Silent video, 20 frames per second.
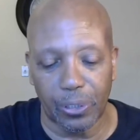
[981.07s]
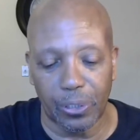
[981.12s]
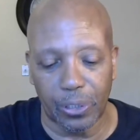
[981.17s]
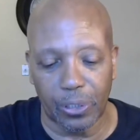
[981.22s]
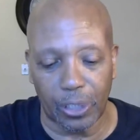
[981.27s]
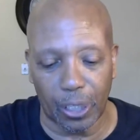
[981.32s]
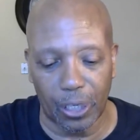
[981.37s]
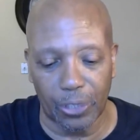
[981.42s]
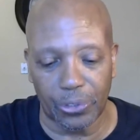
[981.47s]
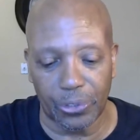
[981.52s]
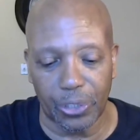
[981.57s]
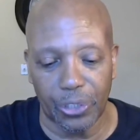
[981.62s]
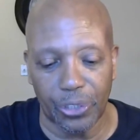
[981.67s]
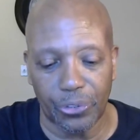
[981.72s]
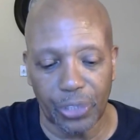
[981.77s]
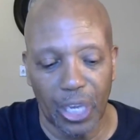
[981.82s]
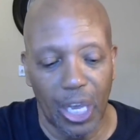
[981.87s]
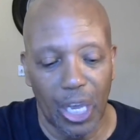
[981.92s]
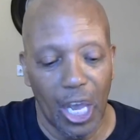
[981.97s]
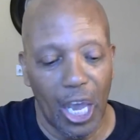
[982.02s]

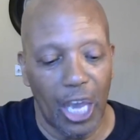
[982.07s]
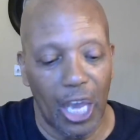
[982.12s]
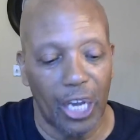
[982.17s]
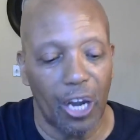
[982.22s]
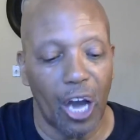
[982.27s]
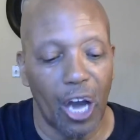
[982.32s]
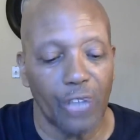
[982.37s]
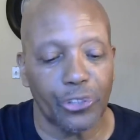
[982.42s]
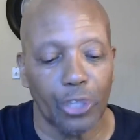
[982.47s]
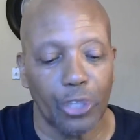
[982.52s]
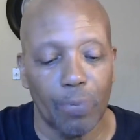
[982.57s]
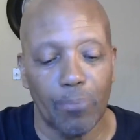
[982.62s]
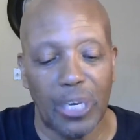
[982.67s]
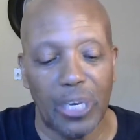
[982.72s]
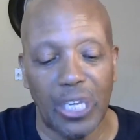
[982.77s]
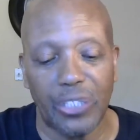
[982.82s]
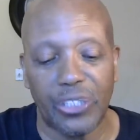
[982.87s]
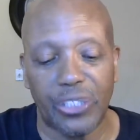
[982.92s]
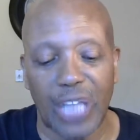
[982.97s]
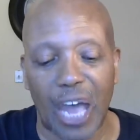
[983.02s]
curses. It also
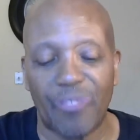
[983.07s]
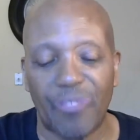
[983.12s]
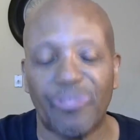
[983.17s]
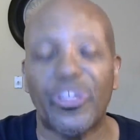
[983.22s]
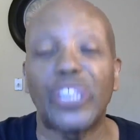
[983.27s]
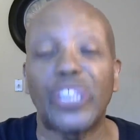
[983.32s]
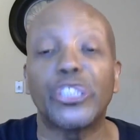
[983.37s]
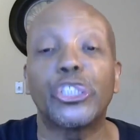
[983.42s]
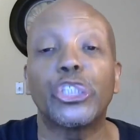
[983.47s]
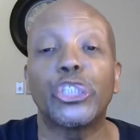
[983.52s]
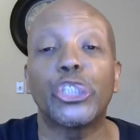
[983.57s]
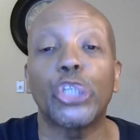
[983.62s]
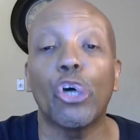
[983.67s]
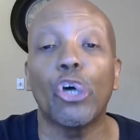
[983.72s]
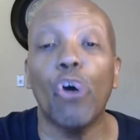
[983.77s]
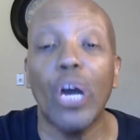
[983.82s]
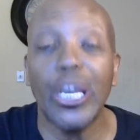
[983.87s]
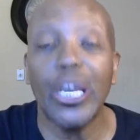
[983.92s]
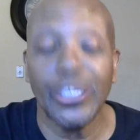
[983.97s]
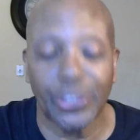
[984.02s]
means that the
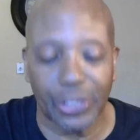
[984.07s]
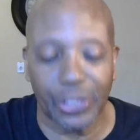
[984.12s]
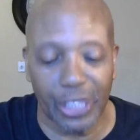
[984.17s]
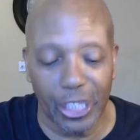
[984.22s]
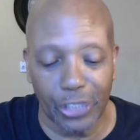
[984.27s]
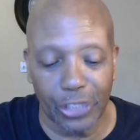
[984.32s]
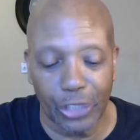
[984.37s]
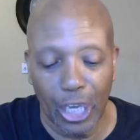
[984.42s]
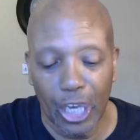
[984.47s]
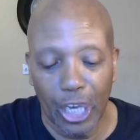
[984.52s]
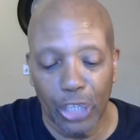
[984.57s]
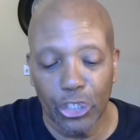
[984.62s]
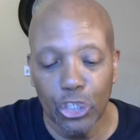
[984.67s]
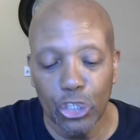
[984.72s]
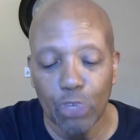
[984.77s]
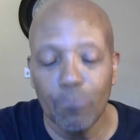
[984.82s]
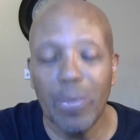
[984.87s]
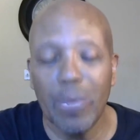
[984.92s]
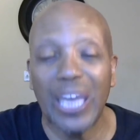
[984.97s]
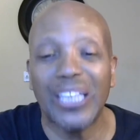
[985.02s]
choices
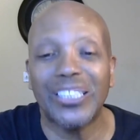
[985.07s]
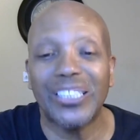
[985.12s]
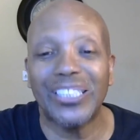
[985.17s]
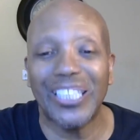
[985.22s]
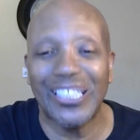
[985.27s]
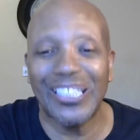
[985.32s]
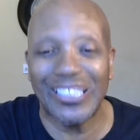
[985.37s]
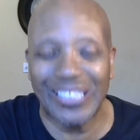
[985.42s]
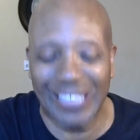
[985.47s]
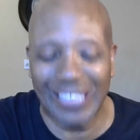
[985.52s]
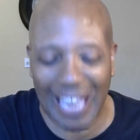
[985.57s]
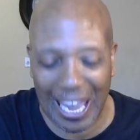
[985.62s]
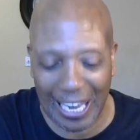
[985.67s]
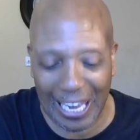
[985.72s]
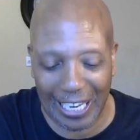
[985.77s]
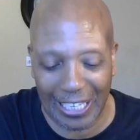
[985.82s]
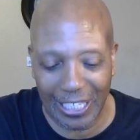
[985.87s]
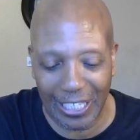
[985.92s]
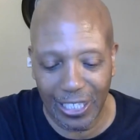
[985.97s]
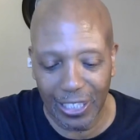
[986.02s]
you make
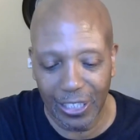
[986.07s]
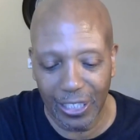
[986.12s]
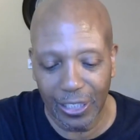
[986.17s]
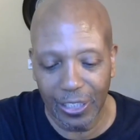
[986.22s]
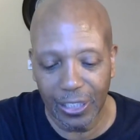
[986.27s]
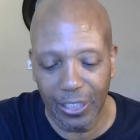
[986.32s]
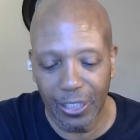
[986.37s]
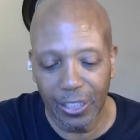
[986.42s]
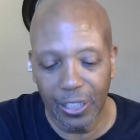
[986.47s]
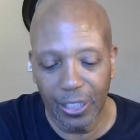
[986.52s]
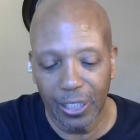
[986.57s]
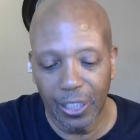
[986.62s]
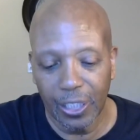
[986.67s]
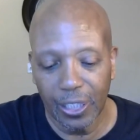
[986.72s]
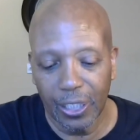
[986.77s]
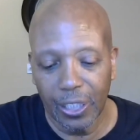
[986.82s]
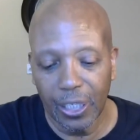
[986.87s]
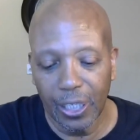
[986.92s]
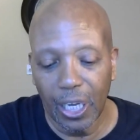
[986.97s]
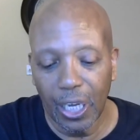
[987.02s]
today
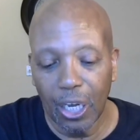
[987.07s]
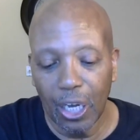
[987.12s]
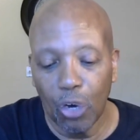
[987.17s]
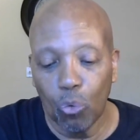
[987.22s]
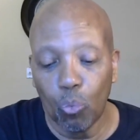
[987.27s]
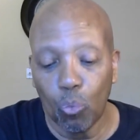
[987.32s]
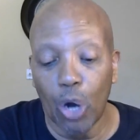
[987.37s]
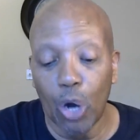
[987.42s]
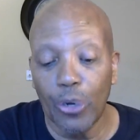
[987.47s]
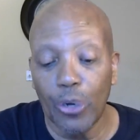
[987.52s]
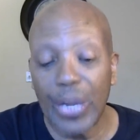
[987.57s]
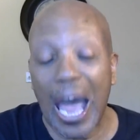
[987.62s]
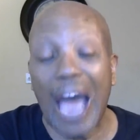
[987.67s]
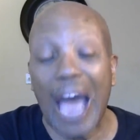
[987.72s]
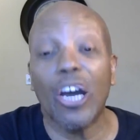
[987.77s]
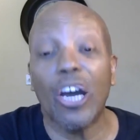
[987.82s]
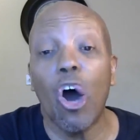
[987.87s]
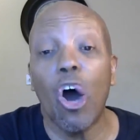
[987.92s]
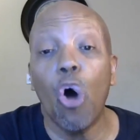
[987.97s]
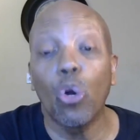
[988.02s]
will
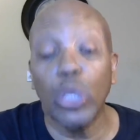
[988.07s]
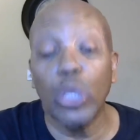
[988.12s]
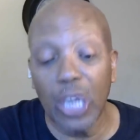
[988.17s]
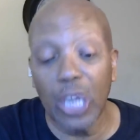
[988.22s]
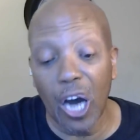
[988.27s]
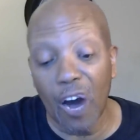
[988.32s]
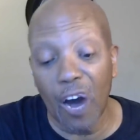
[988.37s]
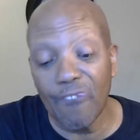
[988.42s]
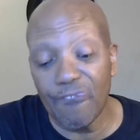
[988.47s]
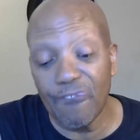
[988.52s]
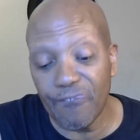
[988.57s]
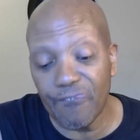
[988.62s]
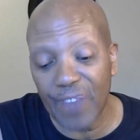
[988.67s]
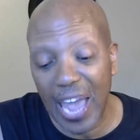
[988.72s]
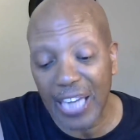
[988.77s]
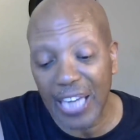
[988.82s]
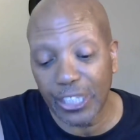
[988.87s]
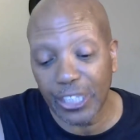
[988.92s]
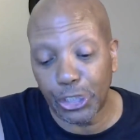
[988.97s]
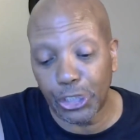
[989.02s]
not only
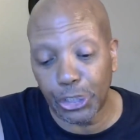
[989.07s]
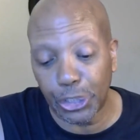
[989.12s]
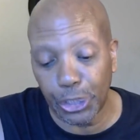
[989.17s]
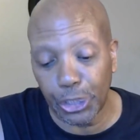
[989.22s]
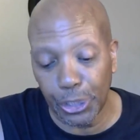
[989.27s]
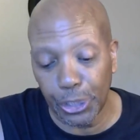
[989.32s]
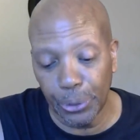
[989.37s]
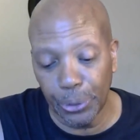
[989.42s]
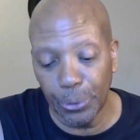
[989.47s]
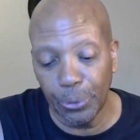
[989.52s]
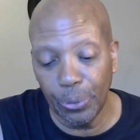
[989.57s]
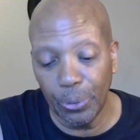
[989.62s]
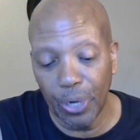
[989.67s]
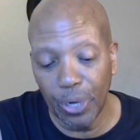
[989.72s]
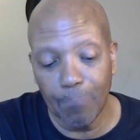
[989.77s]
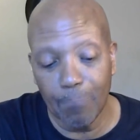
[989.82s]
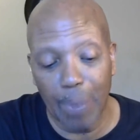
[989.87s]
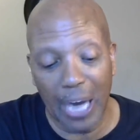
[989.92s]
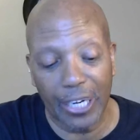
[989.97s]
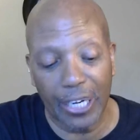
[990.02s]
affect you,
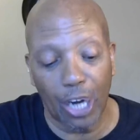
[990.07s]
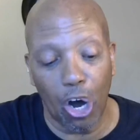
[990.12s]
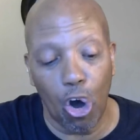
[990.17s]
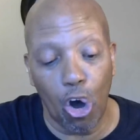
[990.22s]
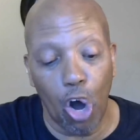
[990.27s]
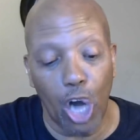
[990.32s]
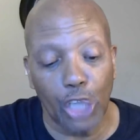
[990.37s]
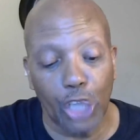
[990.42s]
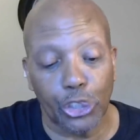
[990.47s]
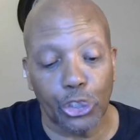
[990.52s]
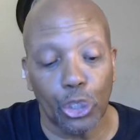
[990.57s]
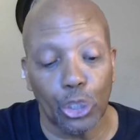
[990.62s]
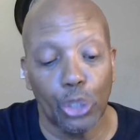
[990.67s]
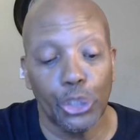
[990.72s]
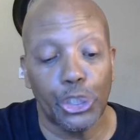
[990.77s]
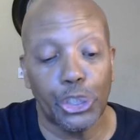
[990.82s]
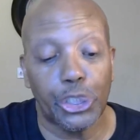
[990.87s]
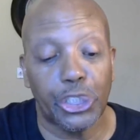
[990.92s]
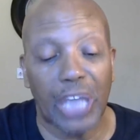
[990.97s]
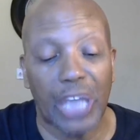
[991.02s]
but also
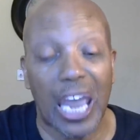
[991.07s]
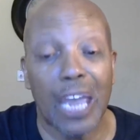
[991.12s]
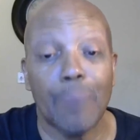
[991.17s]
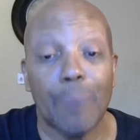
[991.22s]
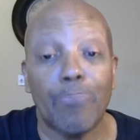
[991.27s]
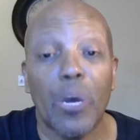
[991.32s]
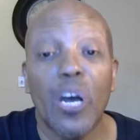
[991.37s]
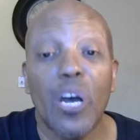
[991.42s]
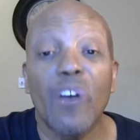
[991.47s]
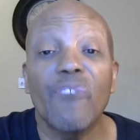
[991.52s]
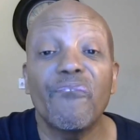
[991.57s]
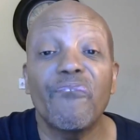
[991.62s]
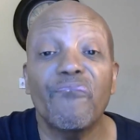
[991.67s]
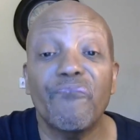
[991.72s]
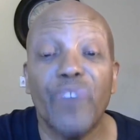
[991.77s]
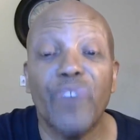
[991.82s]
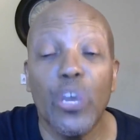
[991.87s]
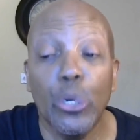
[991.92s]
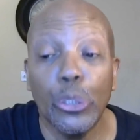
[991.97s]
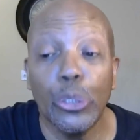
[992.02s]
shape
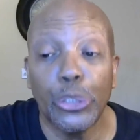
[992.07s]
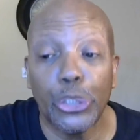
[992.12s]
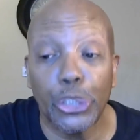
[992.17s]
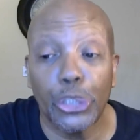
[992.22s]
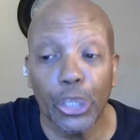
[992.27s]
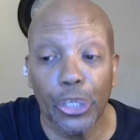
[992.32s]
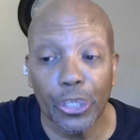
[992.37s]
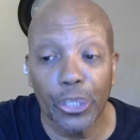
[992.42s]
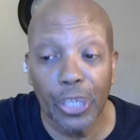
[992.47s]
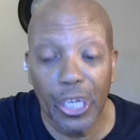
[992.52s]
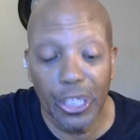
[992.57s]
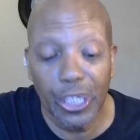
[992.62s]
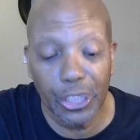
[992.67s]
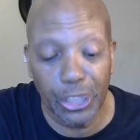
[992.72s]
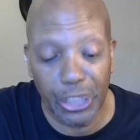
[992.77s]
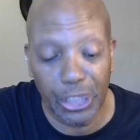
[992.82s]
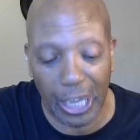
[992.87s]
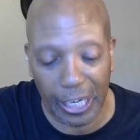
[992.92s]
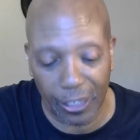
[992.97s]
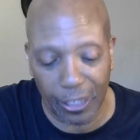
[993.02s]
future
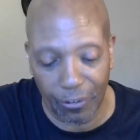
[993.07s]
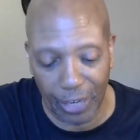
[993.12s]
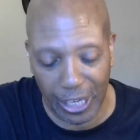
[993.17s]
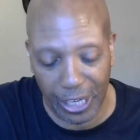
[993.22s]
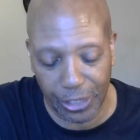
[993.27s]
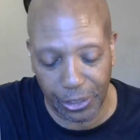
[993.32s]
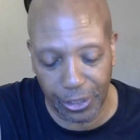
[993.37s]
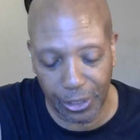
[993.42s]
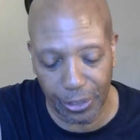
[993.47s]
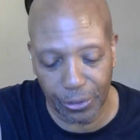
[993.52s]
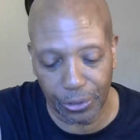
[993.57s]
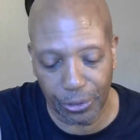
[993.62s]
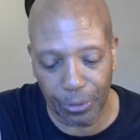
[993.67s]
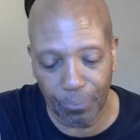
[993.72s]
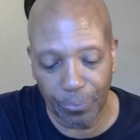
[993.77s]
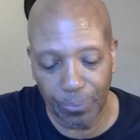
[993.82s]
generations.